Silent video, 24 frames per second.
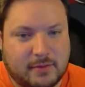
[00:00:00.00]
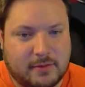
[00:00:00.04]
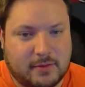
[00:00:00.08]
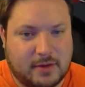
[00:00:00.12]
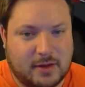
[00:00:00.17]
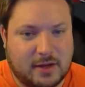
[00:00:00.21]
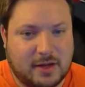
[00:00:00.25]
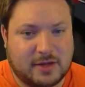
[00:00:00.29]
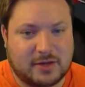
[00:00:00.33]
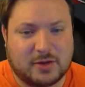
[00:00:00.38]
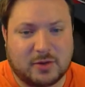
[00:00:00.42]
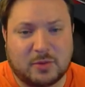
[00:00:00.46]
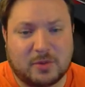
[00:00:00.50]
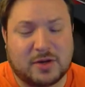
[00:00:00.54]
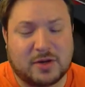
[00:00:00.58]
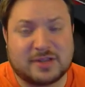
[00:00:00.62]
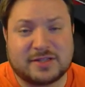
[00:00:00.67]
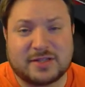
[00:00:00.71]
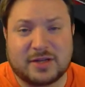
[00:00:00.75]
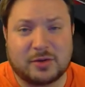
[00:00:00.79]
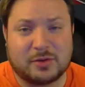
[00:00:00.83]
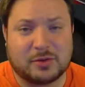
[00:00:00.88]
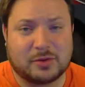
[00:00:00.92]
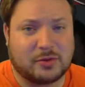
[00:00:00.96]
I don't want to
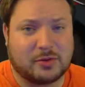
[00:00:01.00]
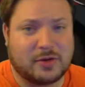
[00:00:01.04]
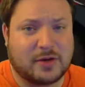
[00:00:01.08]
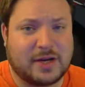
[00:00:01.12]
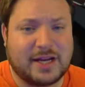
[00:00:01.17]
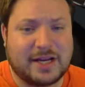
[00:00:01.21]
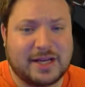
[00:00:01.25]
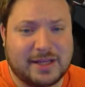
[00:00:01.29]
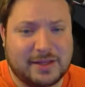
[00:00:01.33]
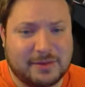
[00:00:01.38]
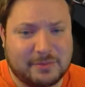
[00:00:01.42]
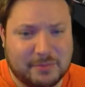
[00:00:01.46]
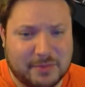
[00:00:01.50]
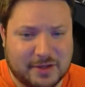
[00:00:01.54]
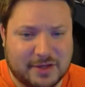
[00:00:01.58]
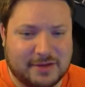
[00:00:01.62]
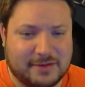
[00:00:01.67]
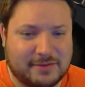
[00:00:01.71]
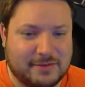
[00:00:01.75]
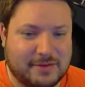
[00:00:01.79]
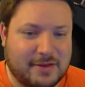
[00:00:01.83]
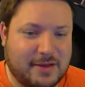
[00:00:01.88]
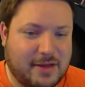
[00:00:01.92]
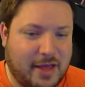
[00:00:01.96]
sound greedy,
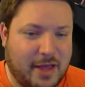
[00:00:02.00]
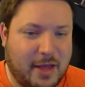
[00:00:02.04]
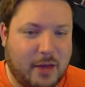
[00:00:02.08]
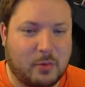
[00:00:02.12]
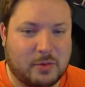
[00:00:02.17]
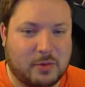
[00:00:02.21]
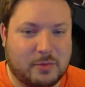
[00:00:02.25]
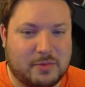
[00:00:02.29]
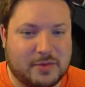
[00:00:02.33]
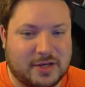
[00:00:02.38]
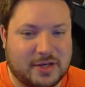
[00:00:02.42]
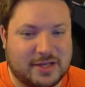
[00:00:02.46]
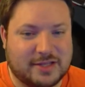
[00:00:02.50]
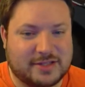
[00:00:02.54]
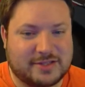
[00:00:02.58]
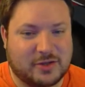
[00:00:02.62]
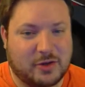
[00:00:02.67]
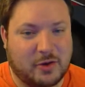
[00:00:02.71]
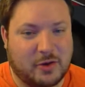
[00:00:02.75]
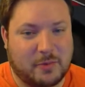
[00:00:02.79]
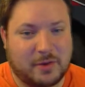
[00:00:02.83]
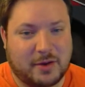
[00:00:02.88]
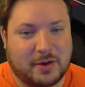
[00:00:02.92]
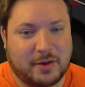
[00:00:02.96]
but it would be nice to
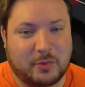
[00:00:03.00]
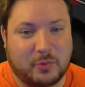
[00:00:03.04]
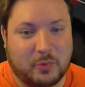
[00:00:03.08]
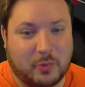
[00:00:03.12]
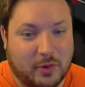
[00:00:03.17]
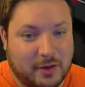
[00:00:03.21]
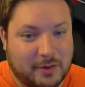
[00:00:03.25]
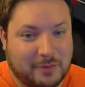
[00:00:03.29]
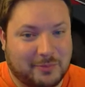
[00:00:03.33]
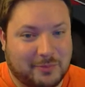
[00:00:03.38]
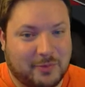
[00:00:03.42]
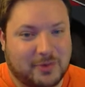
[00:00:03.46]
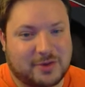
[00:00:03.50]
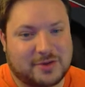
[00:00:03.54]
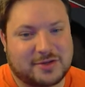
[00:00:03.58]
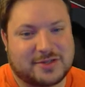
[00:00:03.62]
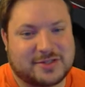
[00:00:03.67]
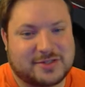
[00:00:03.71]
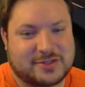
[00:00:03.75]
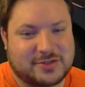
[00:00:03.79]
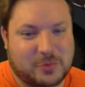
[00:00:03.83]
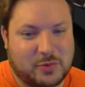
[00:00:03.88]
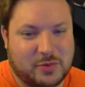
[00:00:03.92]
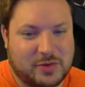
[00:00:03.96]
open up one more
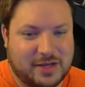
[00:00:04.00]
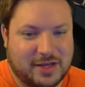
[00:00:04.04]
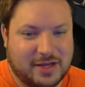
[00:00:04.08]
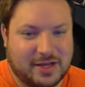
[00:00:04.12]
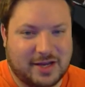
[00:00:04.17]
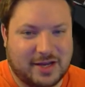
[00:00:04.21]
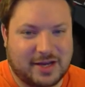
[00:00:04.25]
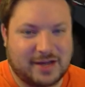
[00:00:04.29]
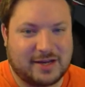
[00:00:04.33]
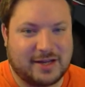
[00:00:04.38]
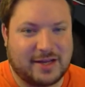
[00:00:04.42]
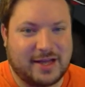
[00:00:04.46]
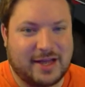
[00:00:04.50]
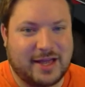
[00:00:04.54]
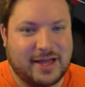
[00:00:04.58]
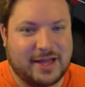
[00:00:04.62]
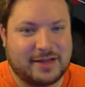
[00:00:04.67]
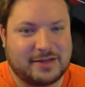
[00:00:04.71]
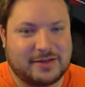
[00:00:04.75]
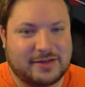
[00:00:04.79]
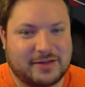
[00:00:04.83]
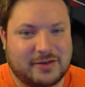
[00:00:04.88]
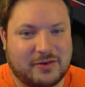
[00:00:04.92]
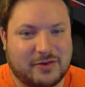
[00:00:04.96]
just so we can kind of
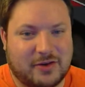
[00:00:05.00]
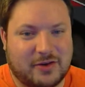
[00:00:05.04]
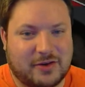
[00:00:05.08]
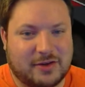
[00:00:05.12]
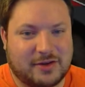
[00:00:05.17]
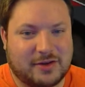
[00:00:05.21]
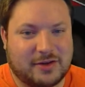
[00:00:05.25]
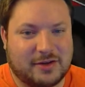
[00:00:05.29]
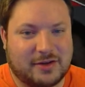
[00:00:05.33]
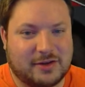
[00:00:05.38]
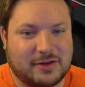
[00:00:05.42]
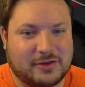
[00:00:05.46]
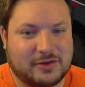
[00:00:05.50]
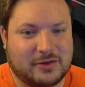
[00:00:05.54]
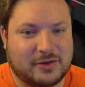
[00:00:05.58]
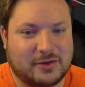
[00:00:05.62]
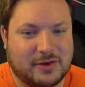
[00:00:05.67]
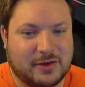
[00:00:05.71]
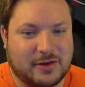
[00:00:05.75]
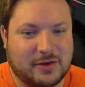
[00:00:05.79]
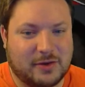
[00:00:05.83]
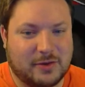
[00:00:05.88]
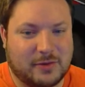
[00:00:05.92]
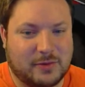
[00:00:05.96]
end here on a, on a good
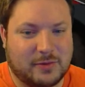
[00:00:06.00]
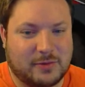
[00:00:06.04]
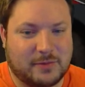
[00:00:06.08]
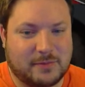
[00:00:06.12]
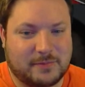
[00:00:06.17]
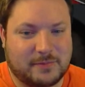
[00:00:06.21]
note.